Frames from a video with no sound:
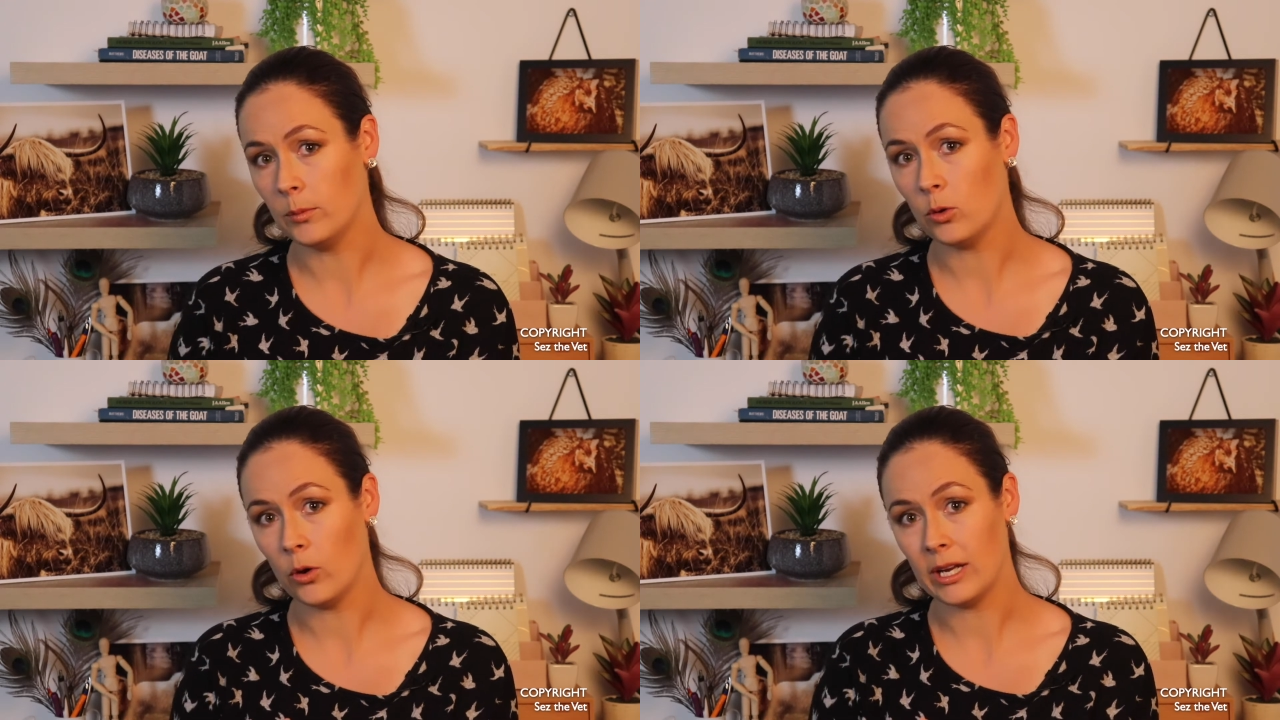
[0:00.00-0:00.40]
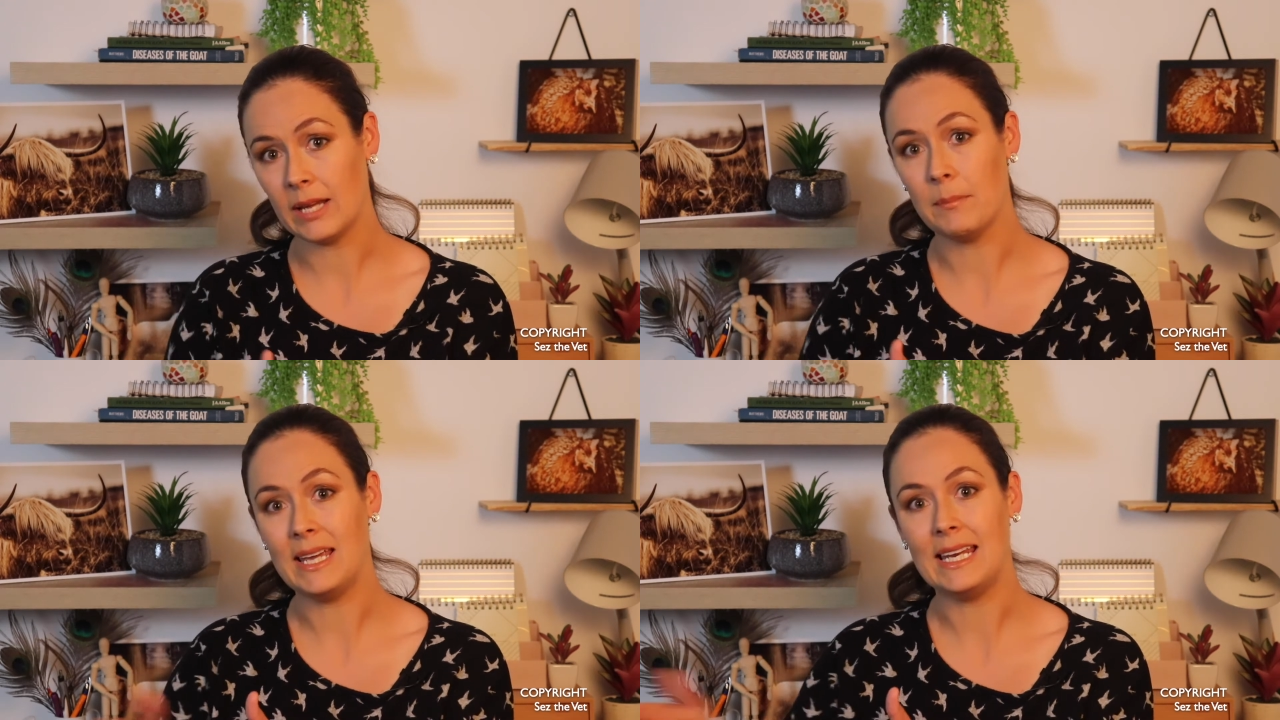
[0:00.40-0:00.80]

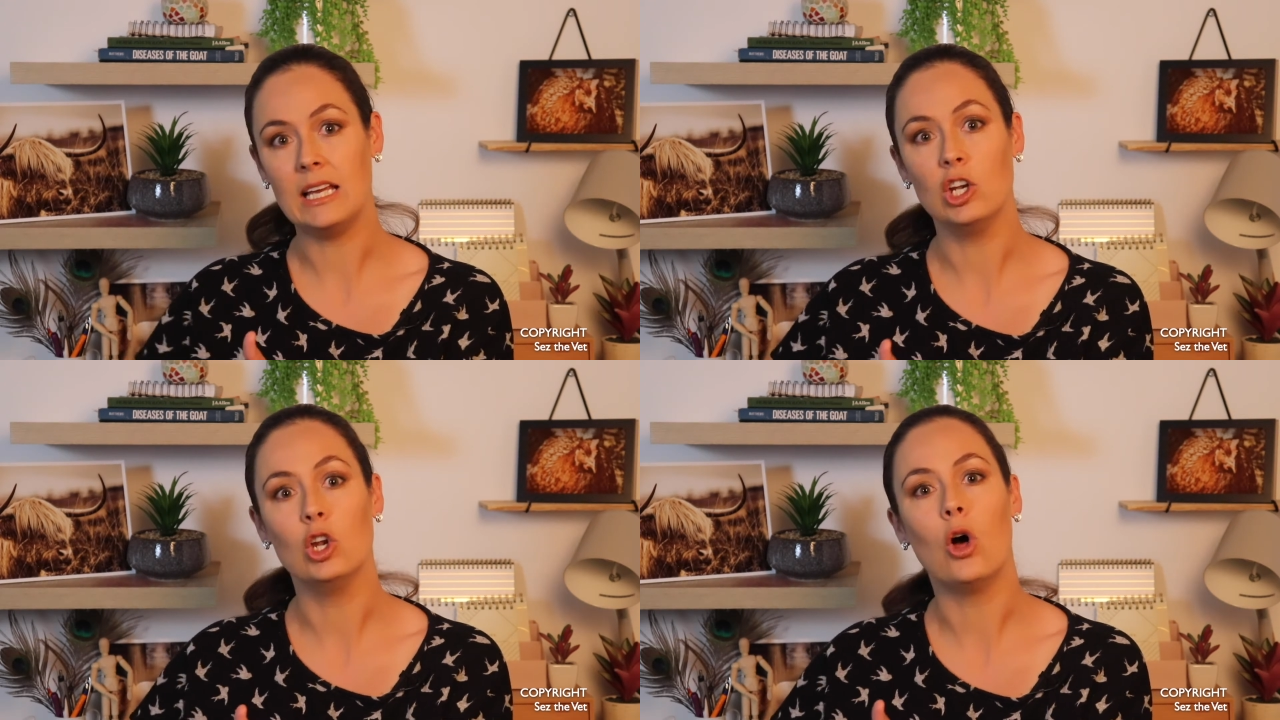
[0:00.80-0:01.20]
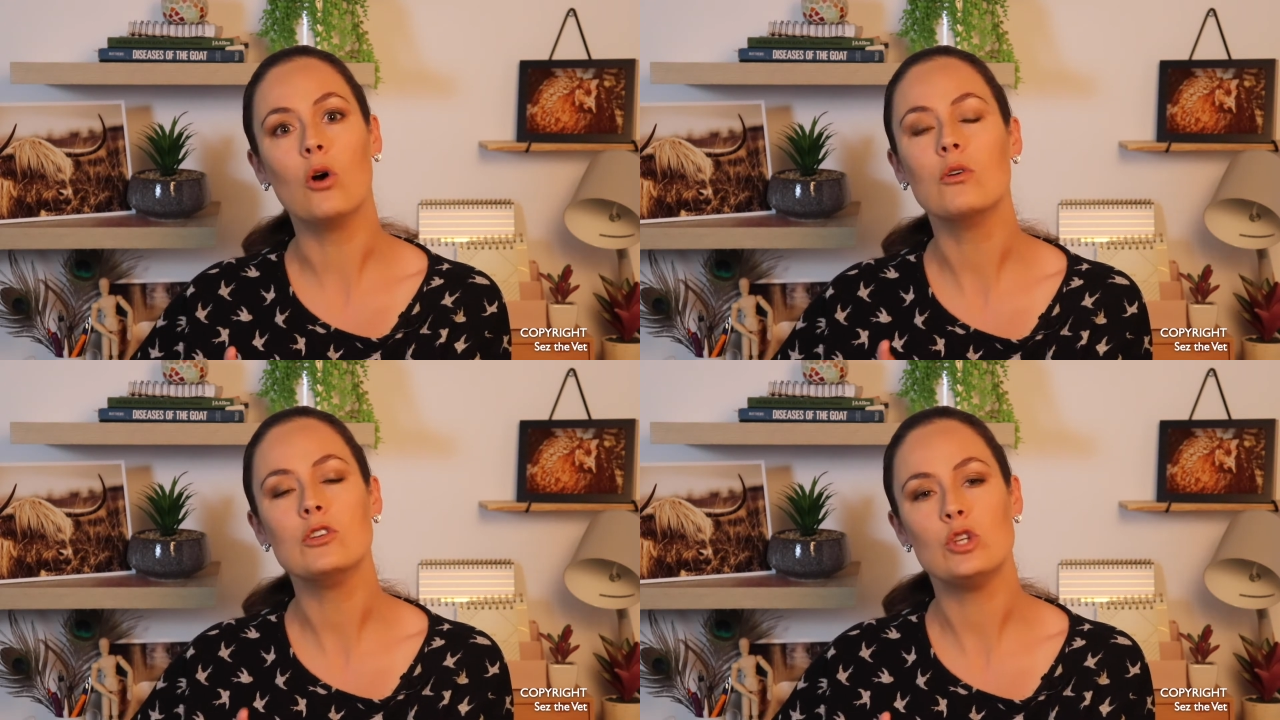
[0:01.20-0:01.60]
chronic meaning
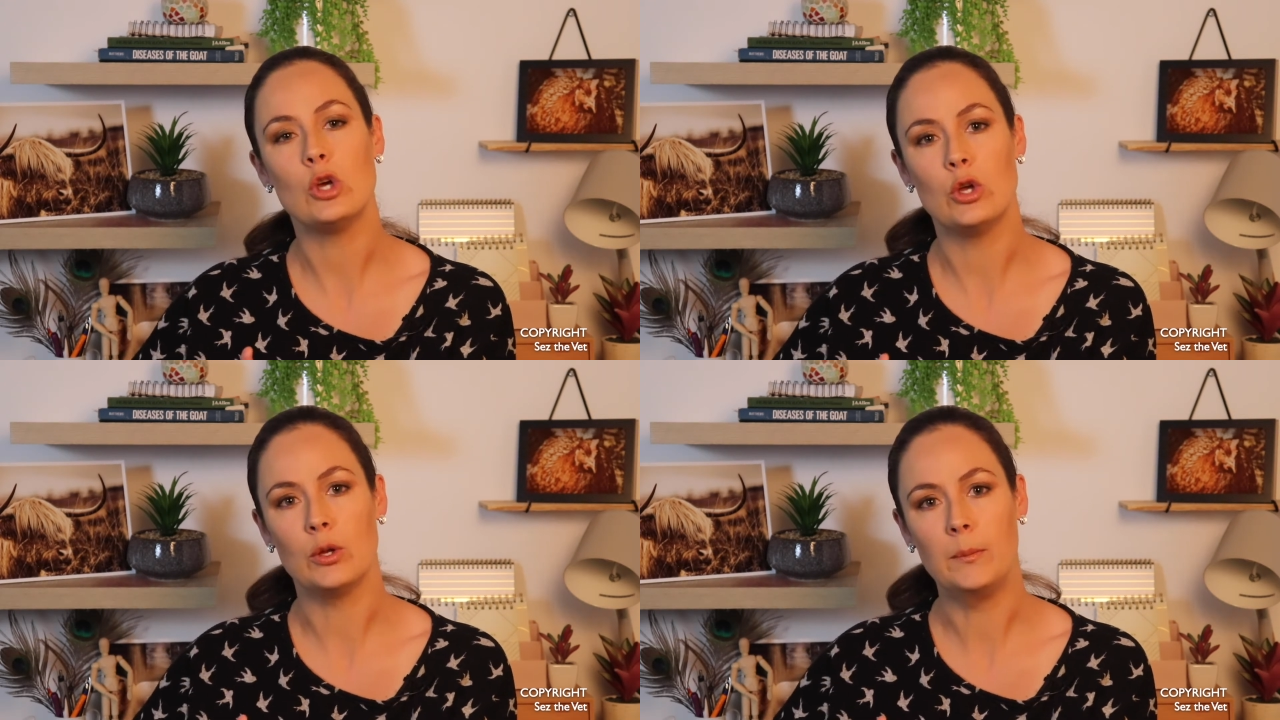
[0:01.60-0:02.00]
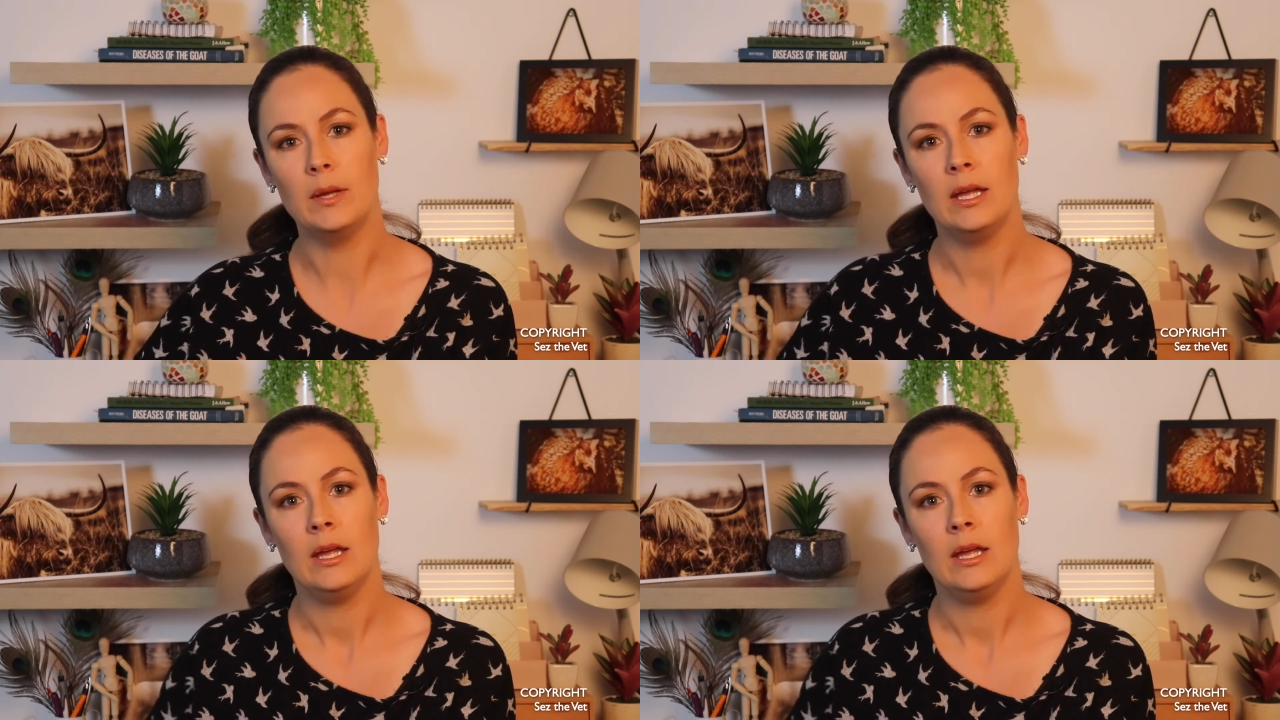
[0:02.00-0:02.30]
long term,